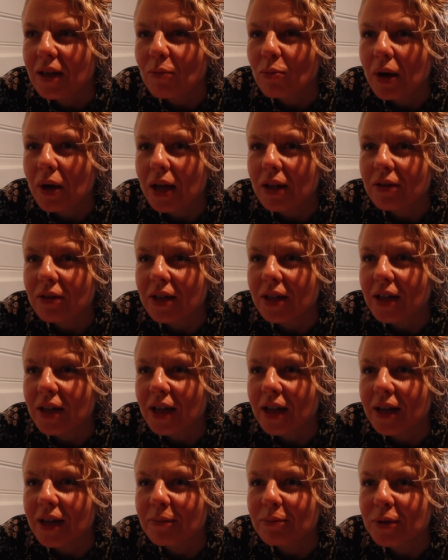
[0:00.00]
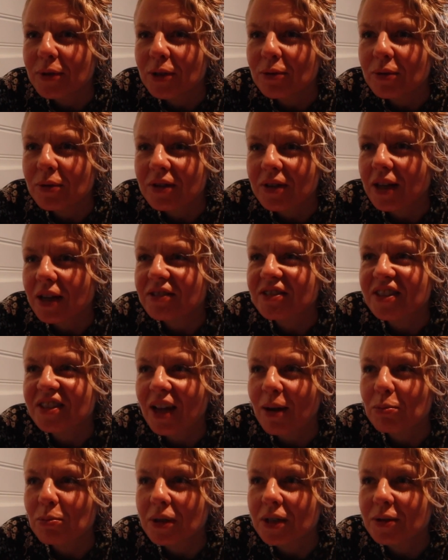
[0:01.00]
Well, you with that
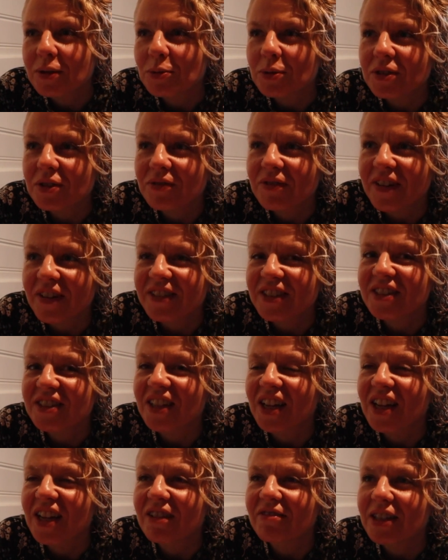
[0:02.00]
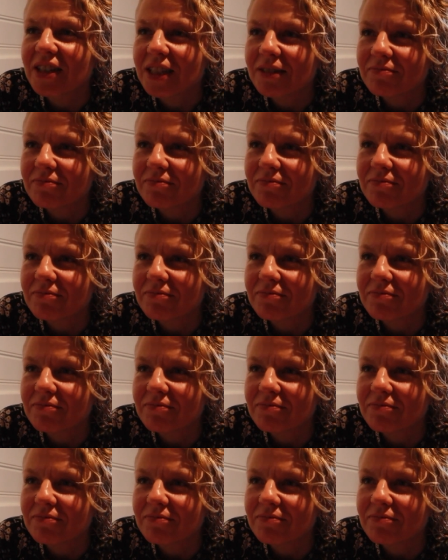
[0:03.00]
scablet was very scary.